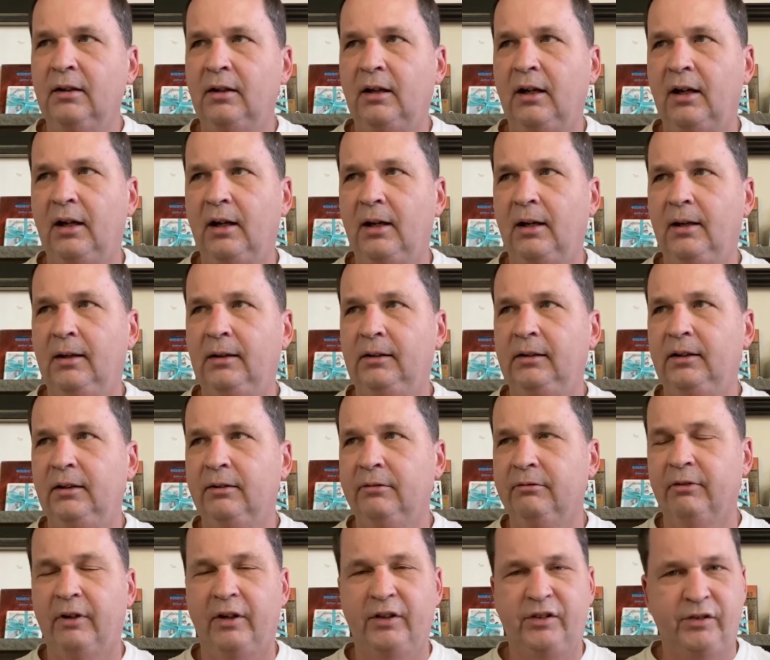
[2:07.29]
Uh,
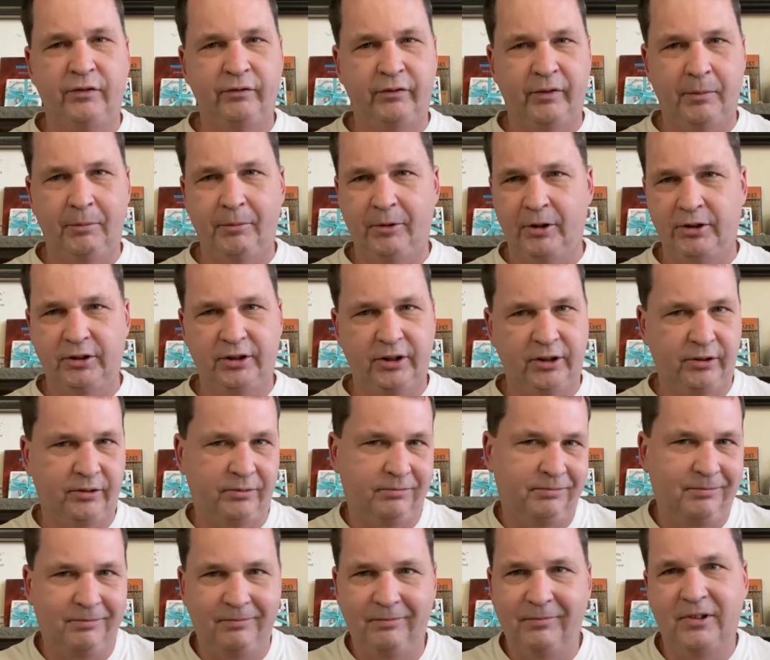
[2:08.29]
the rest of them are just
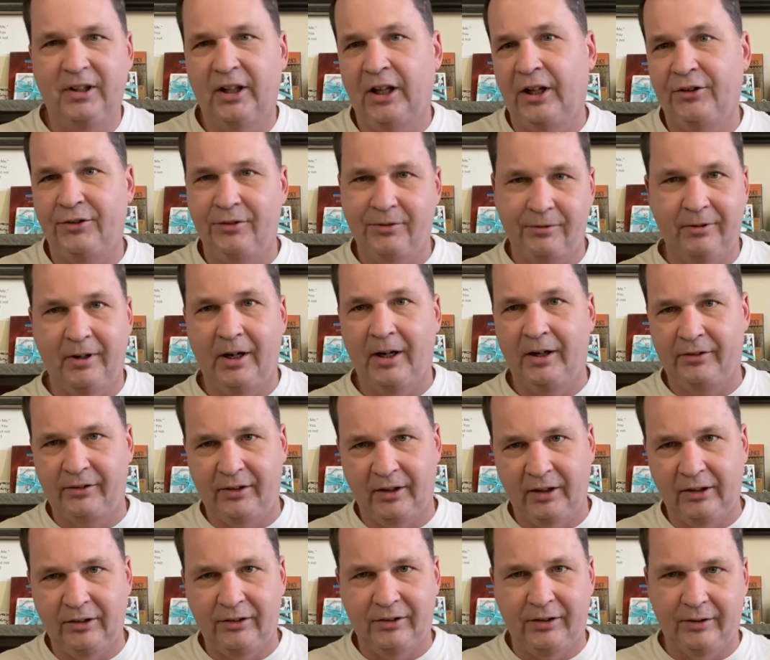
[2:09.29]
classic rock
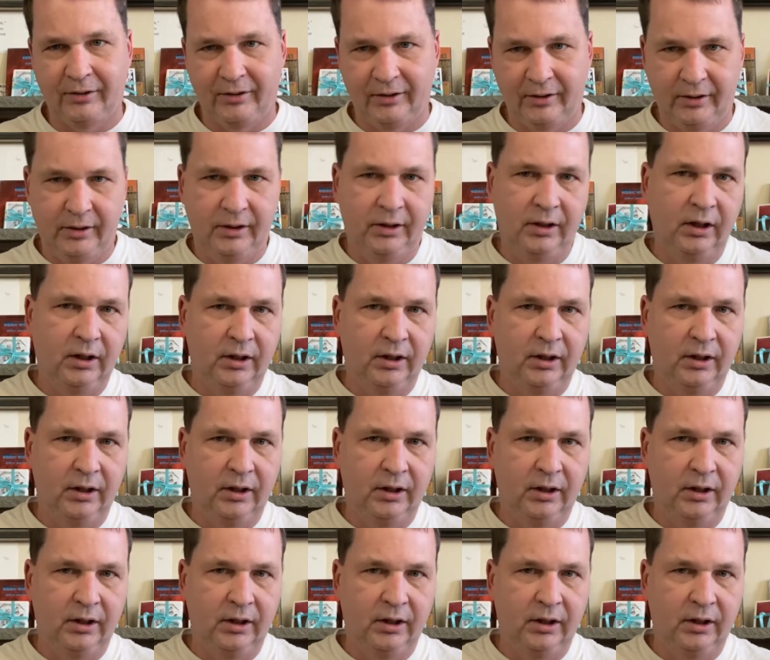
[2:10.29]
things that are